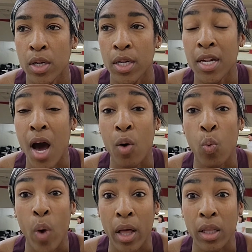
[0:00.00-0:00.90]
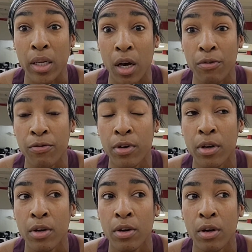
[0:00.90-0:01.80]
well enough
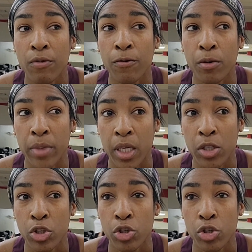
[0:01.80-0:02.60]
for me